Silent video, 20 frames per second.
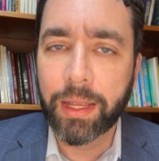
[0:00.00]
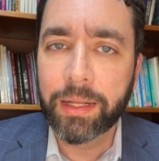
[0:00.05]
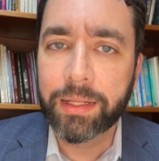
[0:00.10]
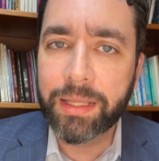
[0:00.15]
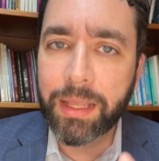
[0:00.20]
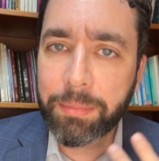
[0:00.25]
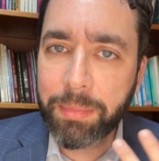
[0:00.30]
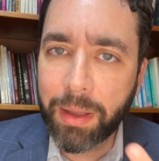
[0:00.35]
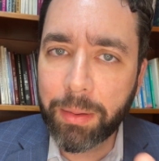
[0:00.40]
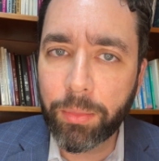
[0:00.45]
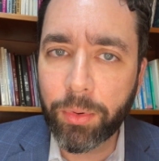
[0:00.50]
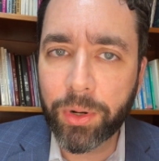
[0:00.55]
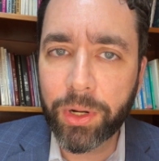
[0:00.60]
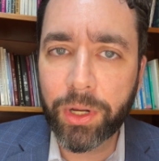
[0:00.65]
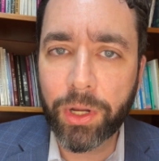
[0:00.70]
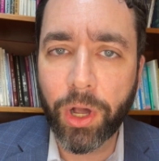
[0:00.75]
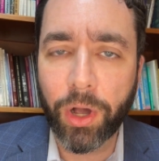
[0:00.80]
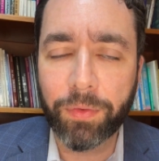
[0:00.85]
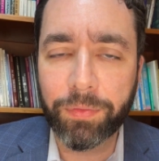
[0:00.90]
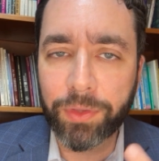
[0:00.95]
The
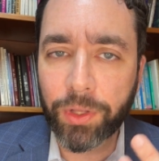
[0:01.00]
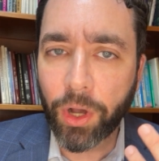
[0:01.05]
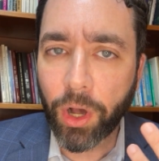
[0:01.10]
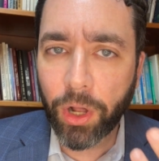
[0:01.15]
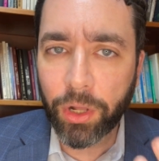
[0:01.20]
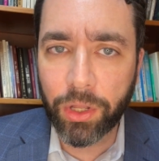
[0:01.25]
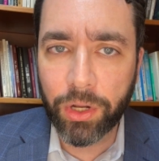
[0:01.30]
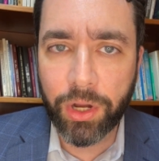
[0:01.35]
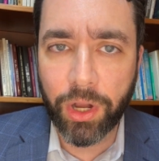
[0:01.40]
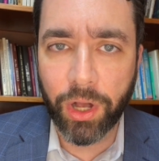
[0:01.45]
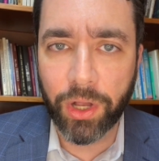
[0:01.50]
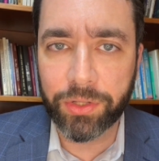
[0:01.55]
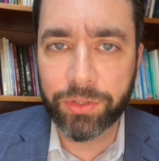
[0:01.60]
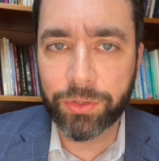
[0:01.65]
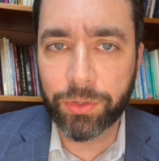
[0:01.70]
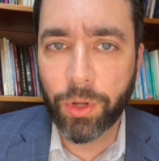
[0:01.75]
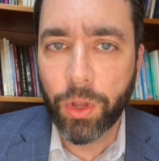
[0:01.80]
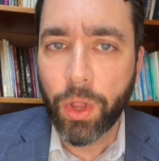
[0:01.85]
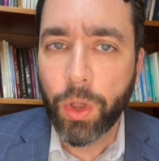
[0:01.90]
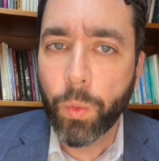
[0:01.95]
memory of the Holocaust,